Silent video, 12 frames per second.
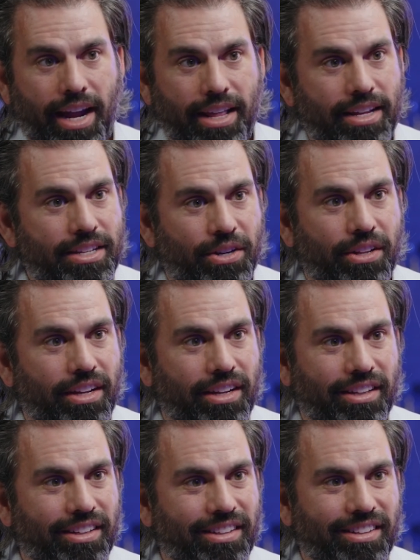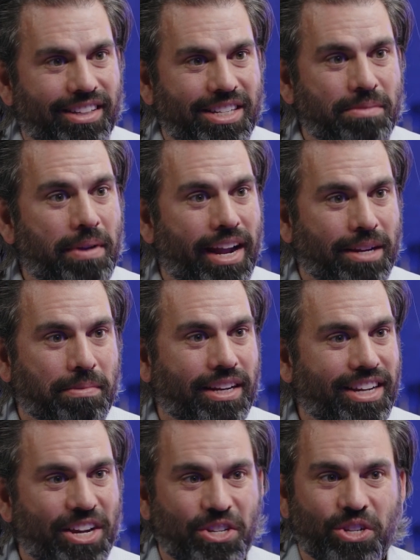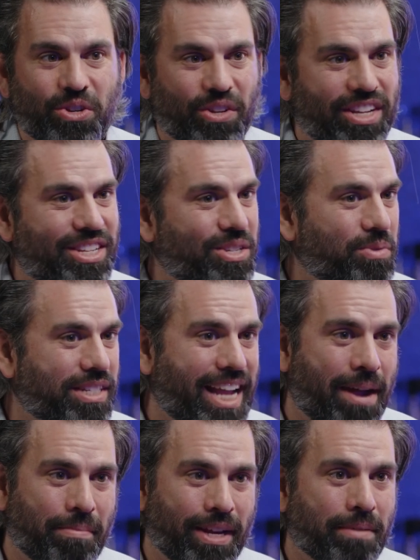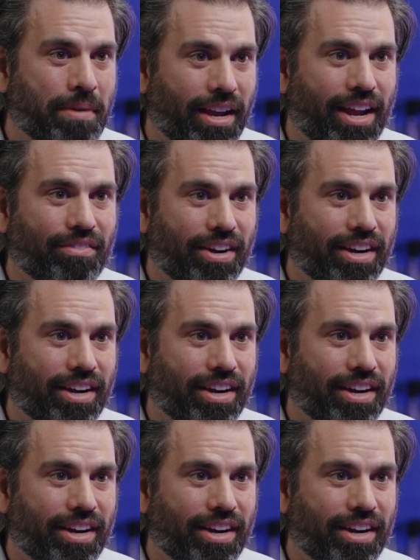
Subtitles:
hey, this is my expectations, or this is what's happening in my life